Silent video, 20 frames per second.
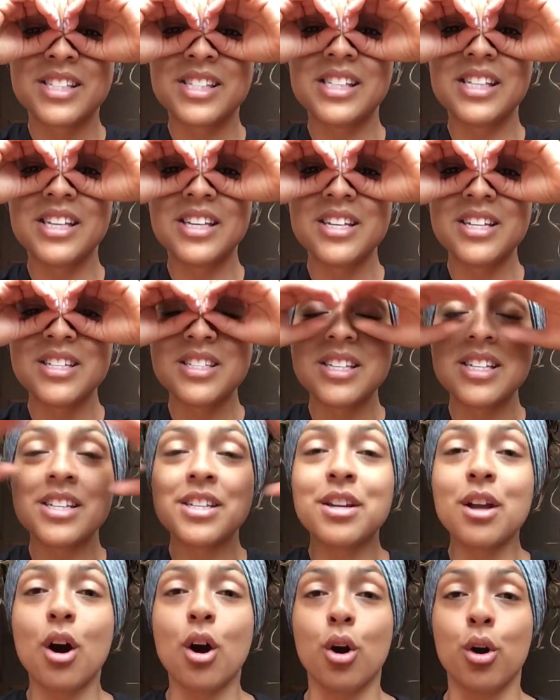
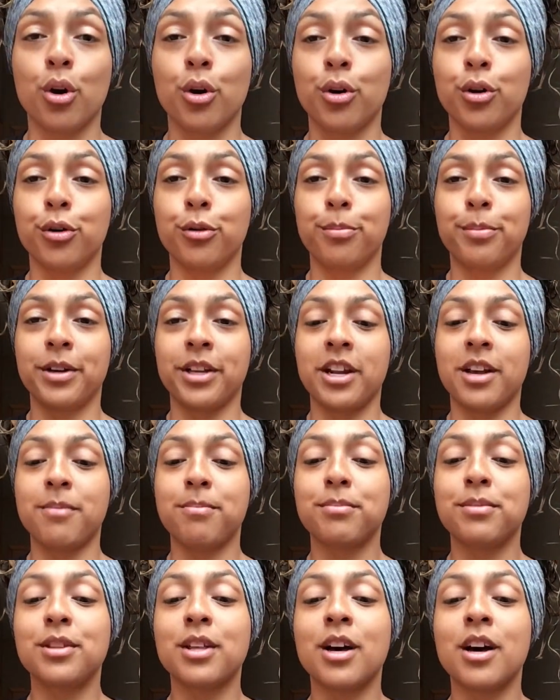and open up
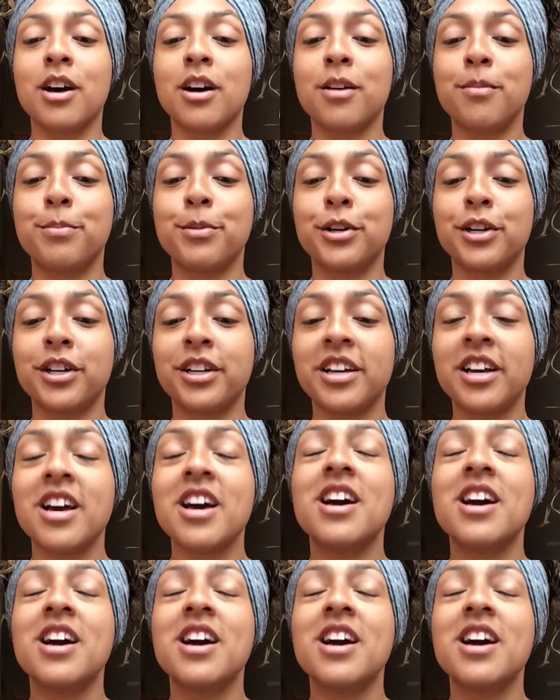the book.